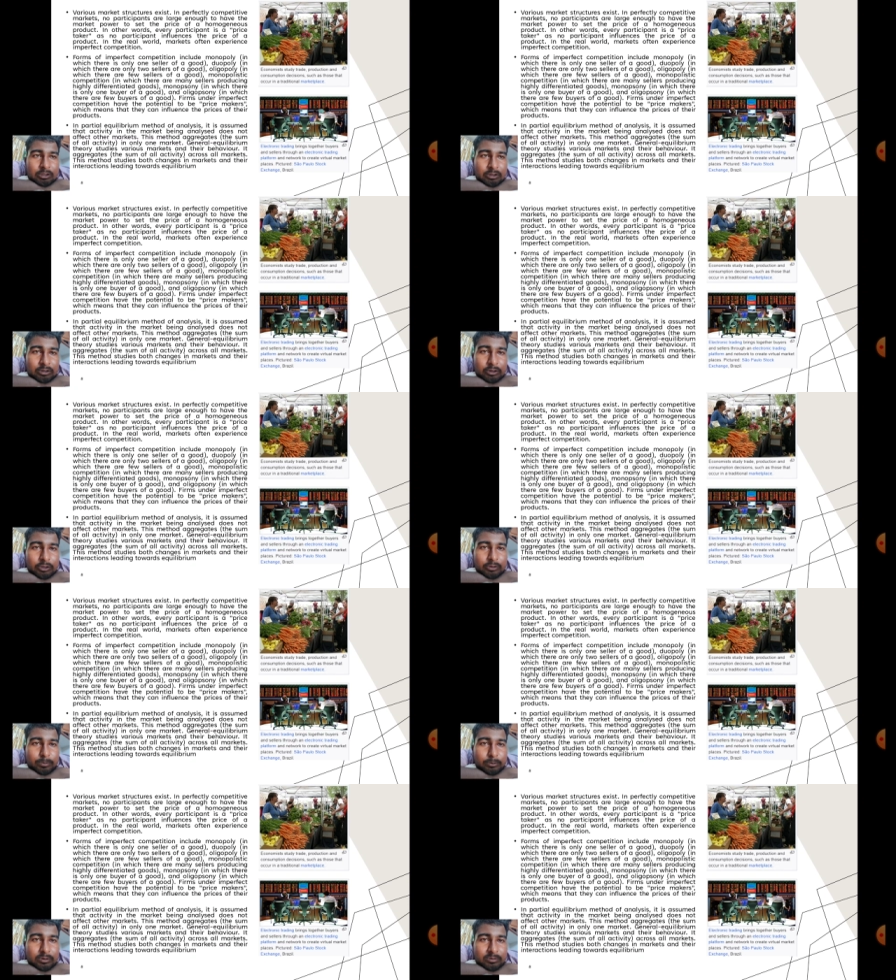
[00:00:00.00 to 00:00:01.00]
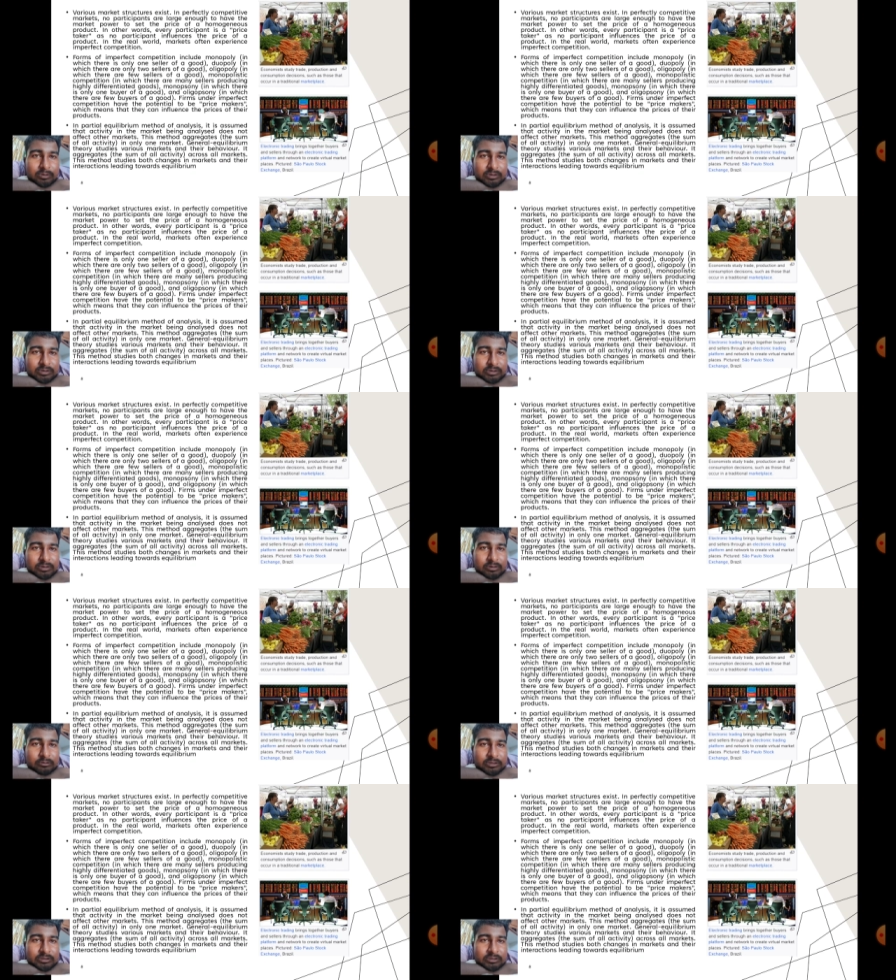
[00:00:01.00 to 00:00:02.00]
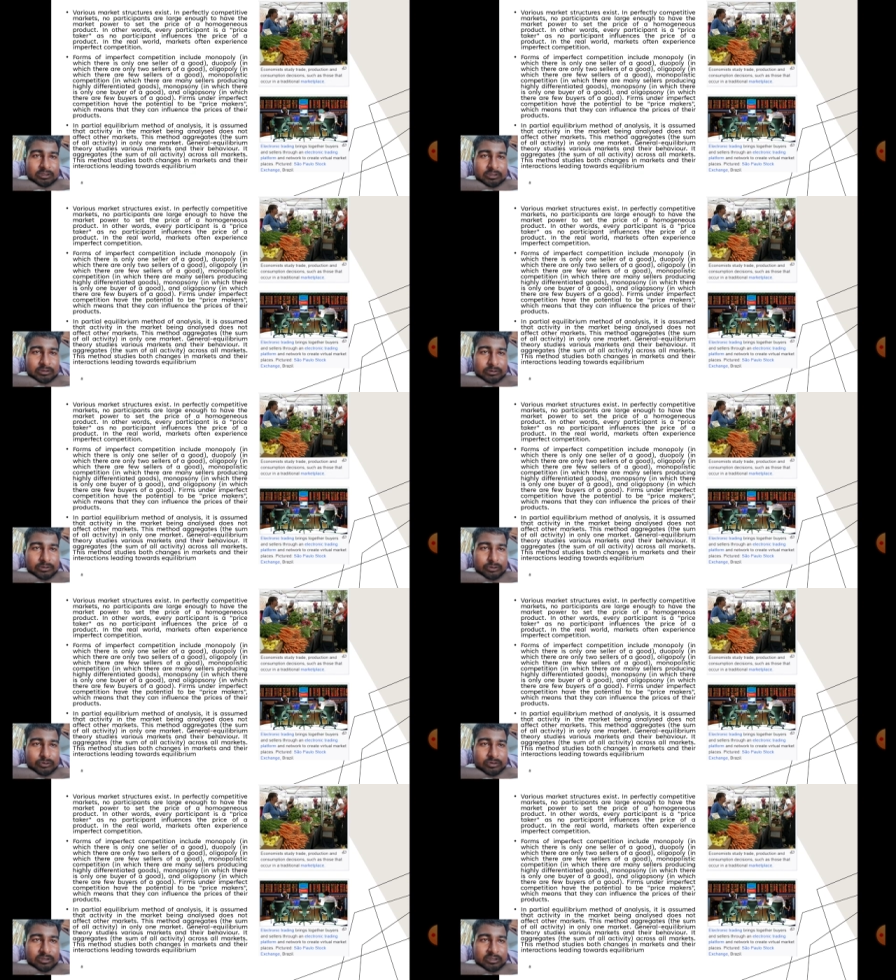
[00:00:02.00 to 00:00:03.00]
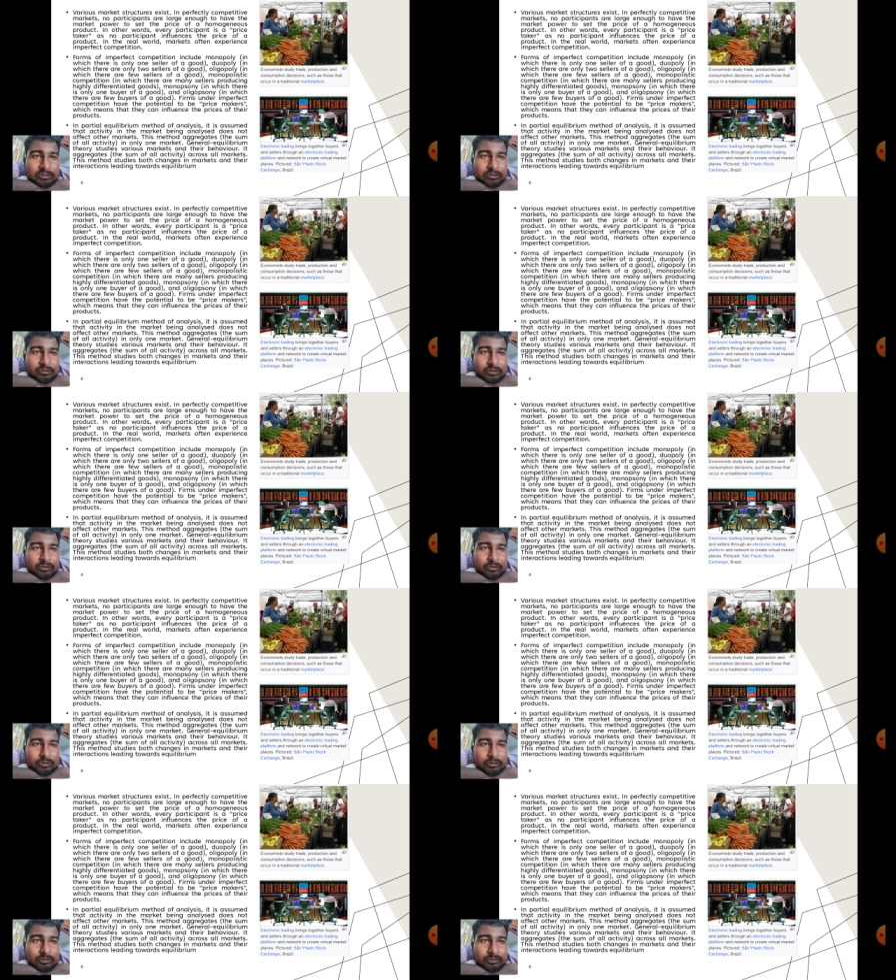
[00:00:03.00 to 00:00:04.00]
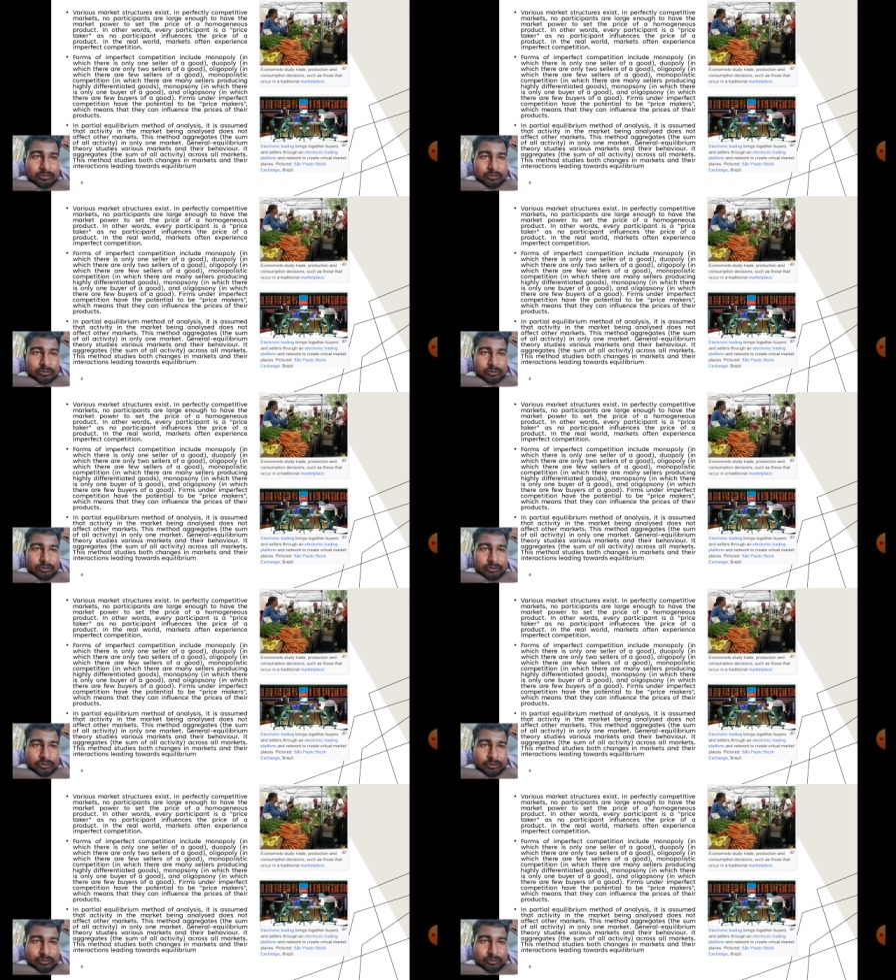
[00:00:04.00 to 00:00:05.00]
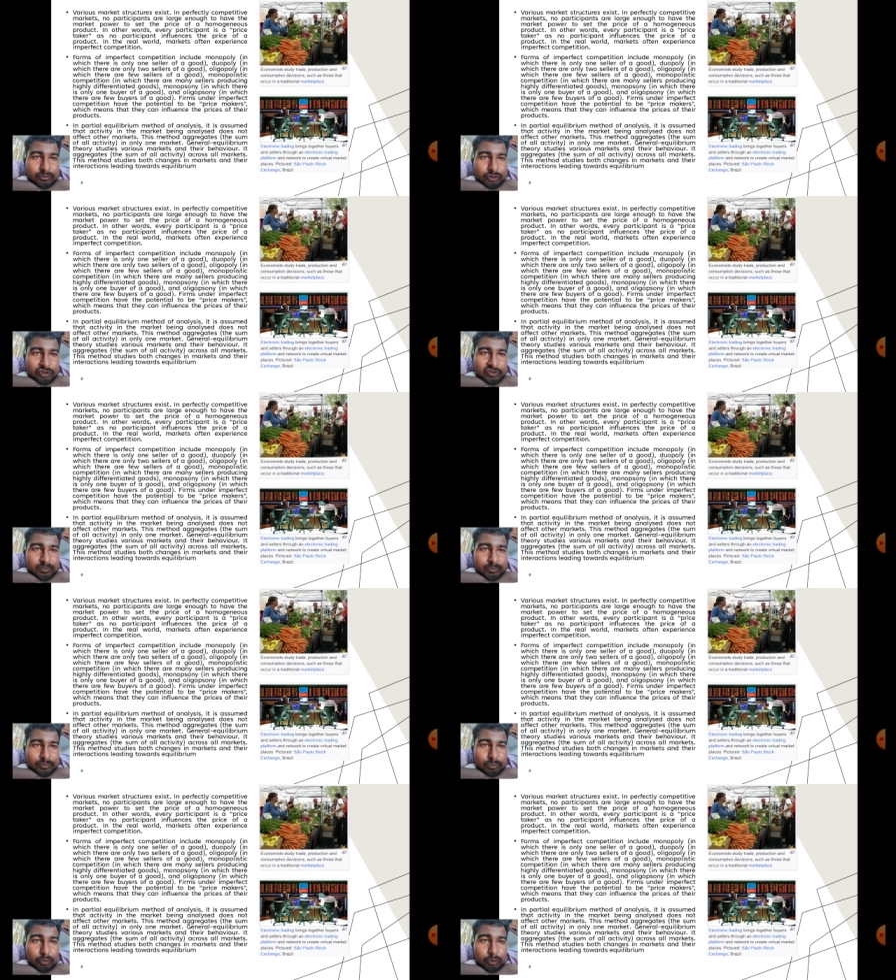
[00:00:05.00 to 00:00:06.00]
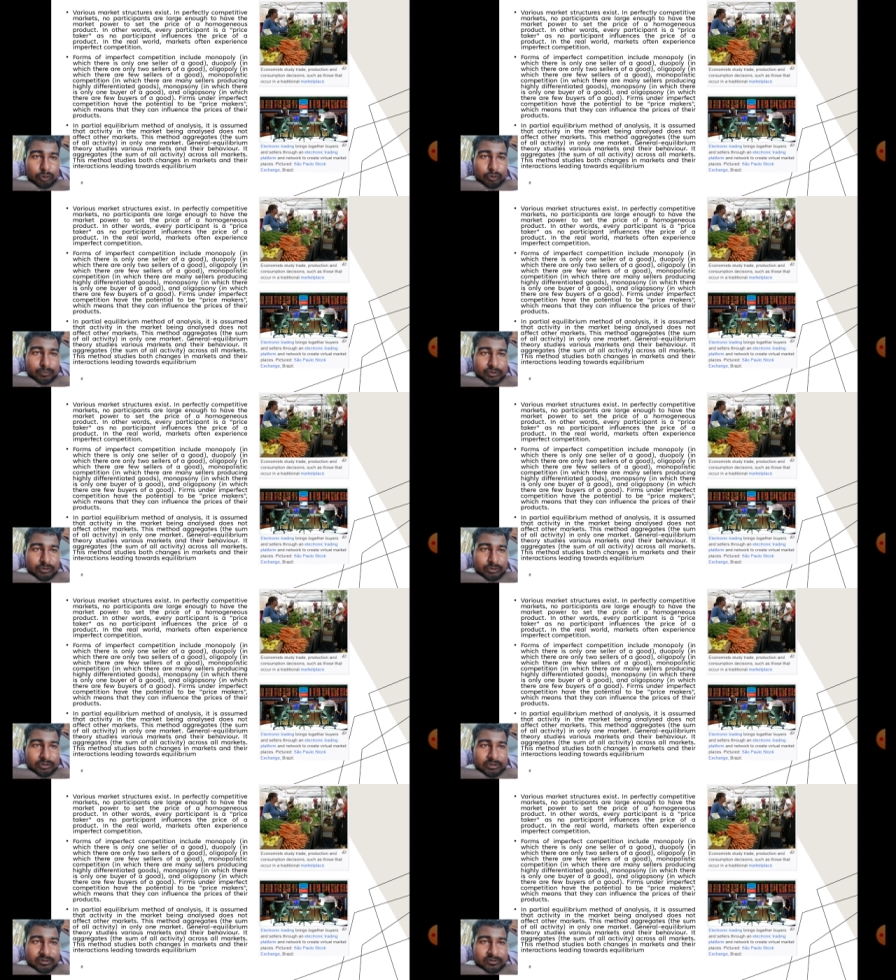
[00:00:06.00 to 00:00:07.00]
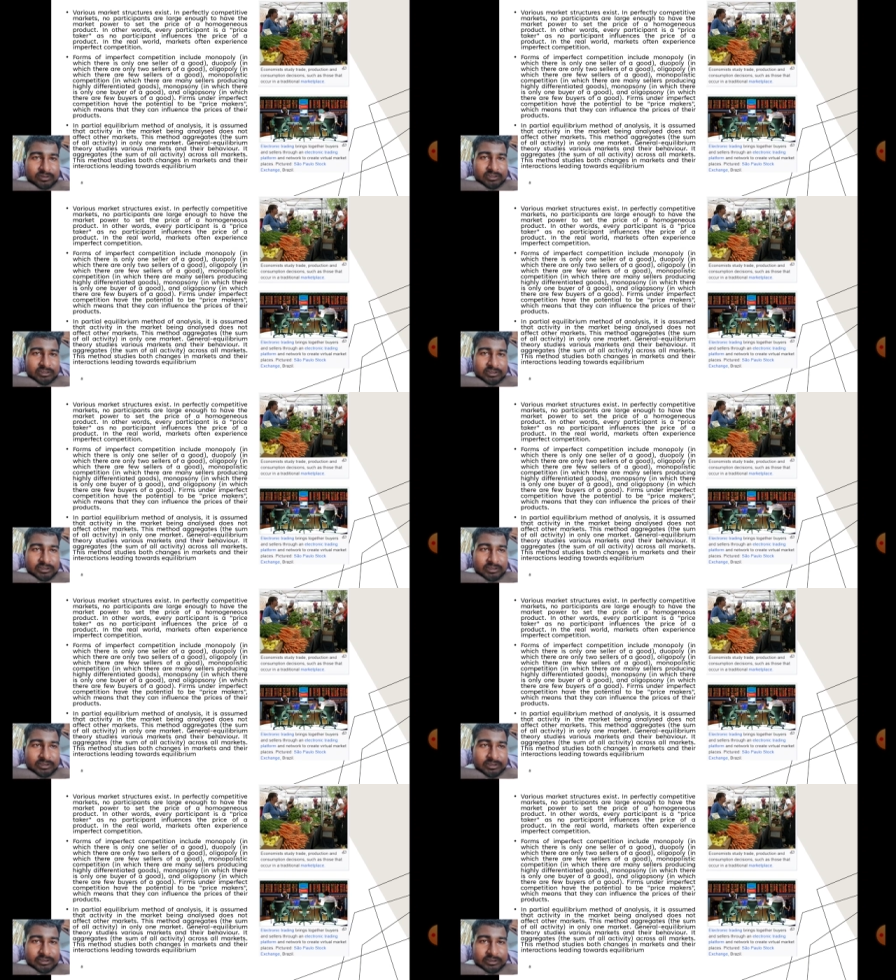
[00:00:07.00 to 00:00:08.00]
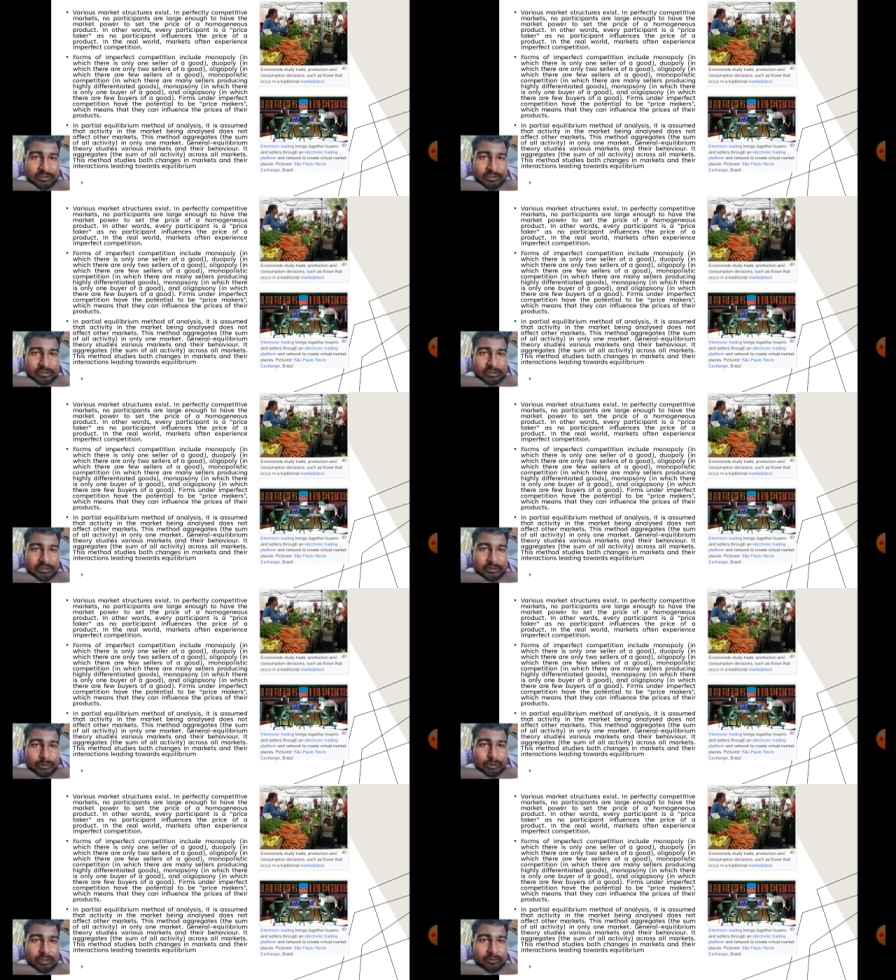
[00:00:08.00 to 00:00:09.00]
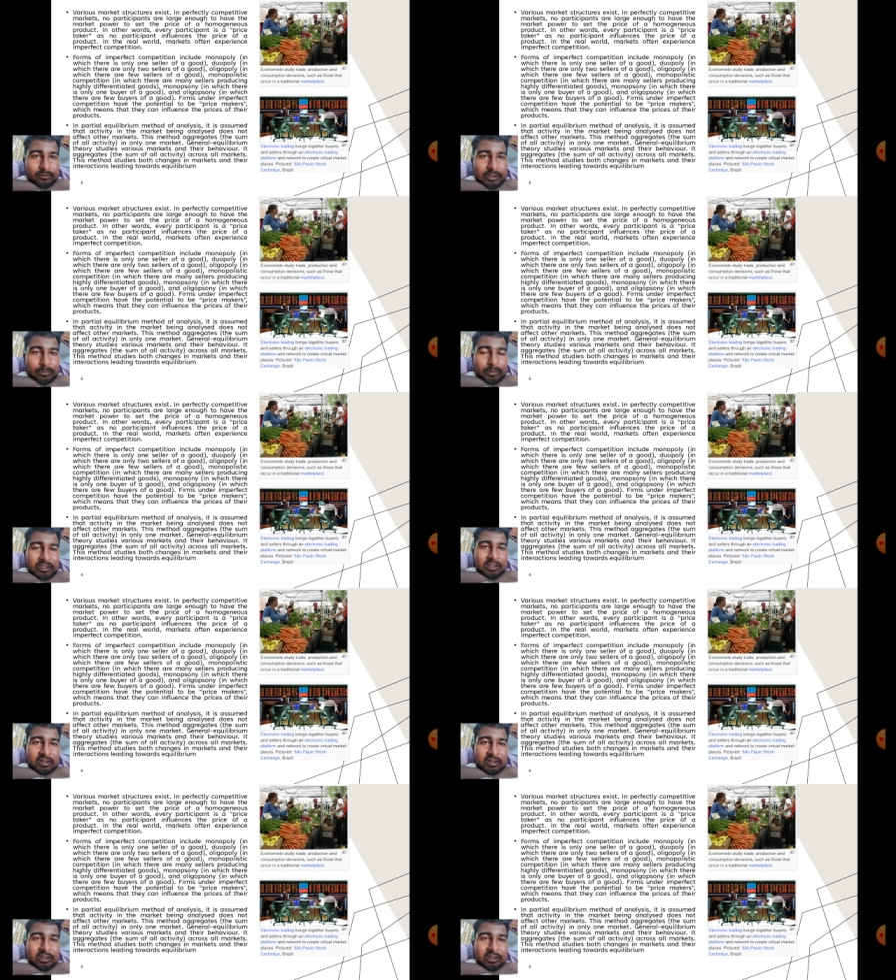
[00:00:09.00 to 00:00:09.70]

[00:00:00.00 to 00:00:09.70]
Duopoly means which there are only two sellers of a good. Monopsony, in which there is only one buyer.